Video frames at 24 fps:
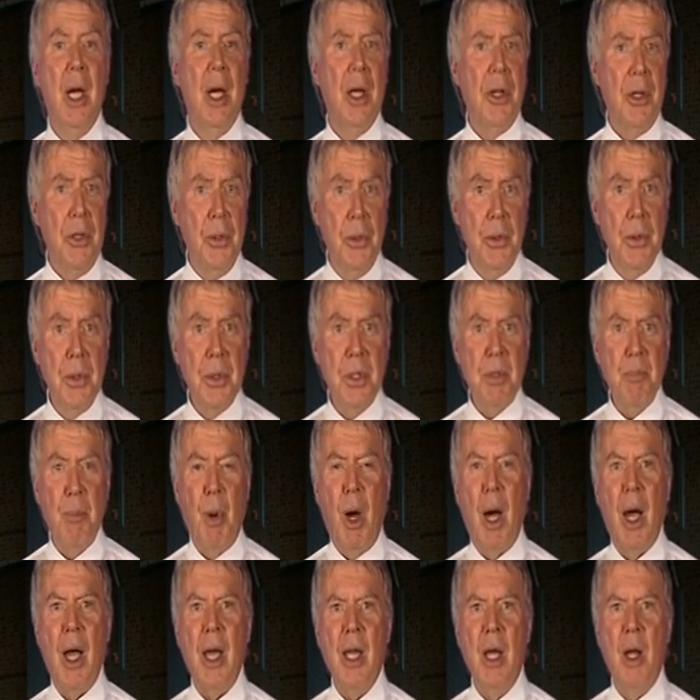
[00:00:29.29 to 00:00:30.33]
used
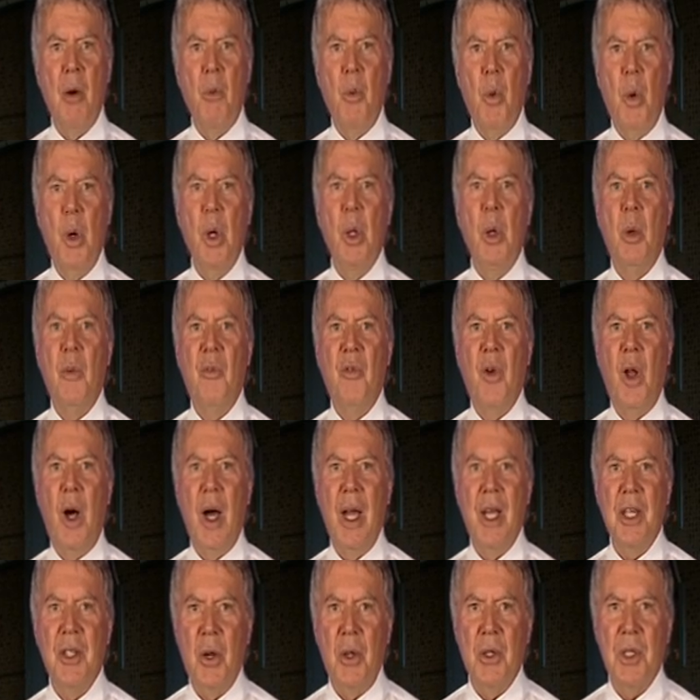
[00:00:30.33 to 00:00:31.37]
by Royal
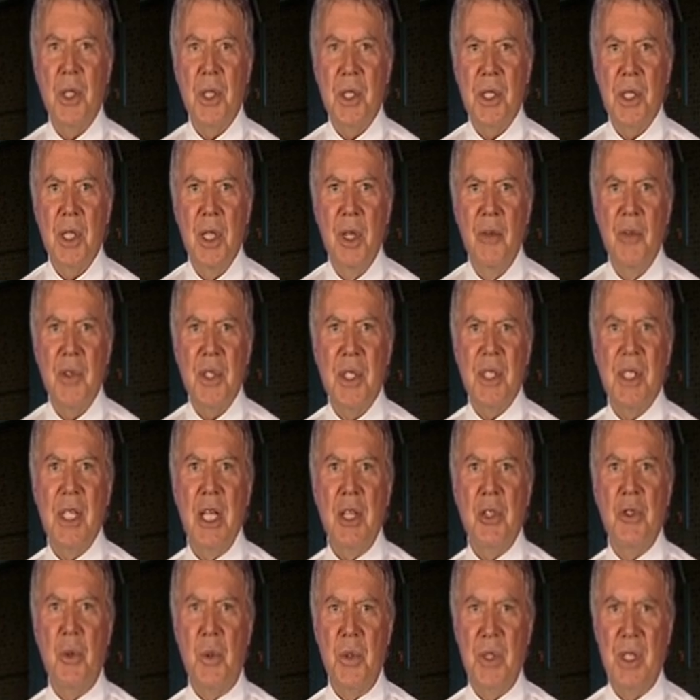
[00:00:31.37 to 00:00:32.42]
Flying Doctor Service
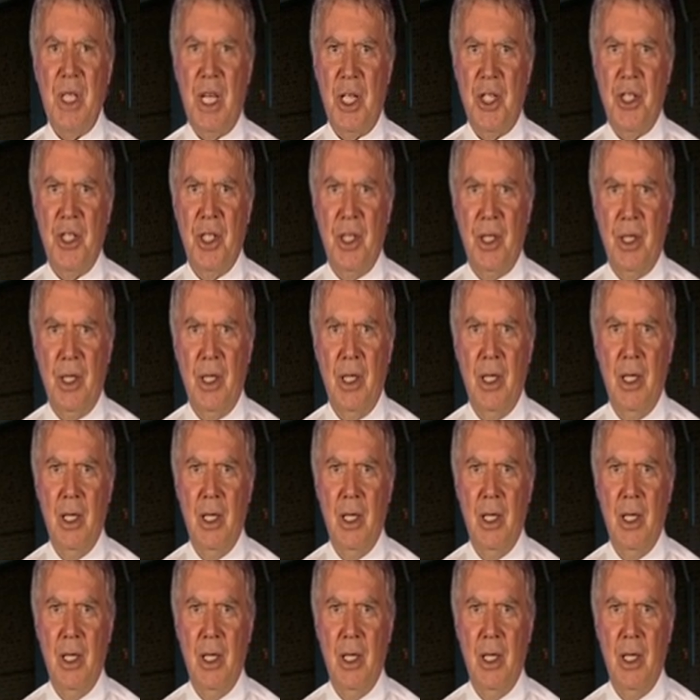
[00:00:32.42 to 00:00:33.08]
Central Section,